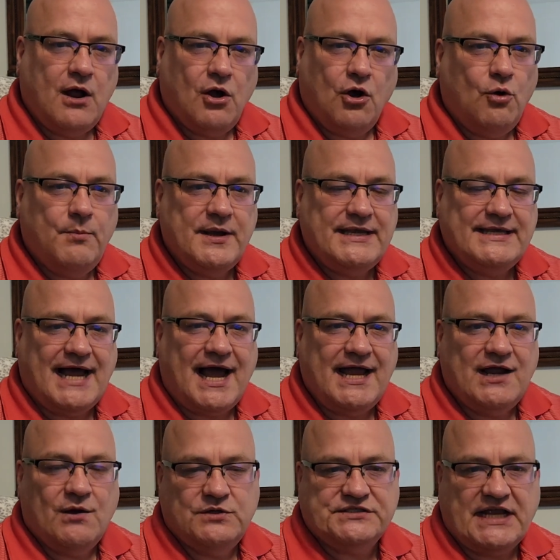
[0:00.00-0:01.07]

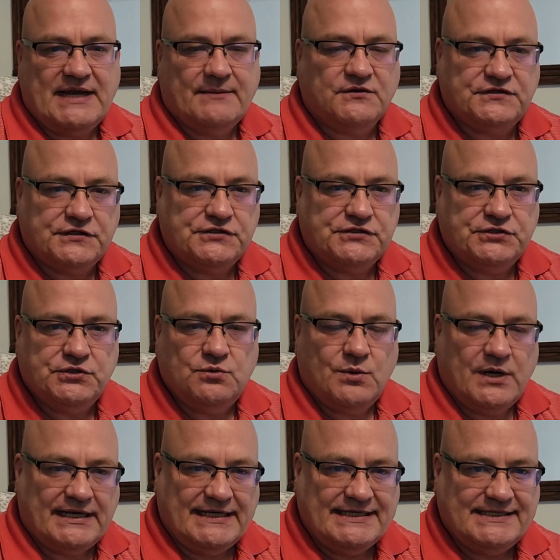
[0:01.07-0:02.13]
Obadiah was able to do
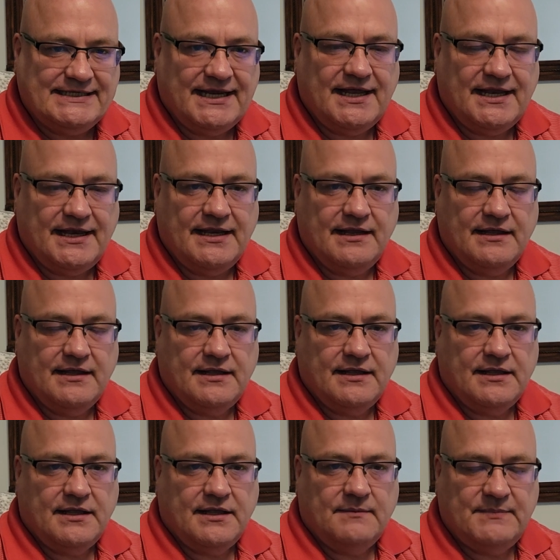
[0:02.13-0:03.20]
what he did
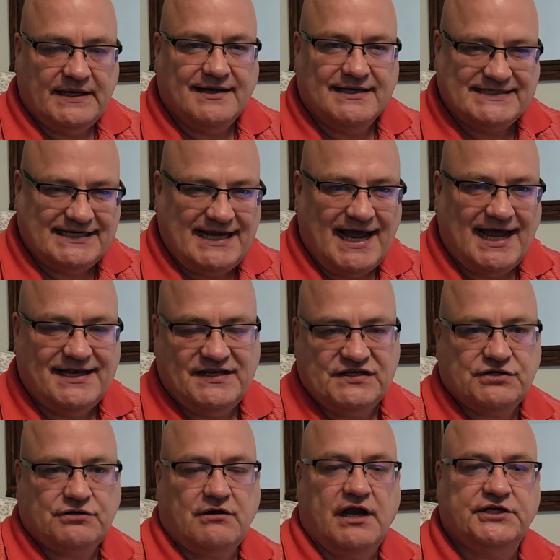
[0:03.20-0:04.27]
because he had
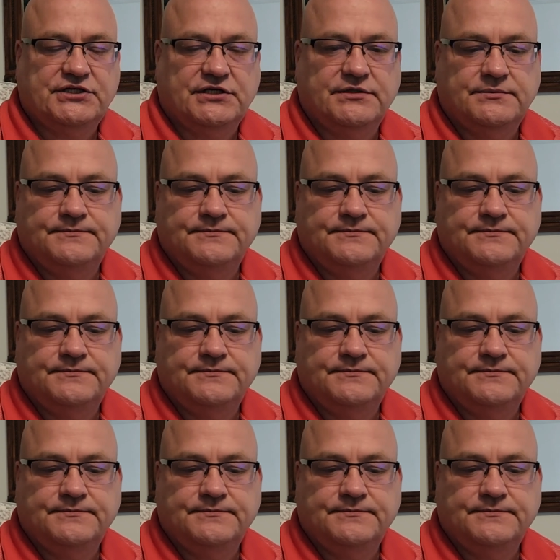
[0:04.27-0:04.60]
discretion.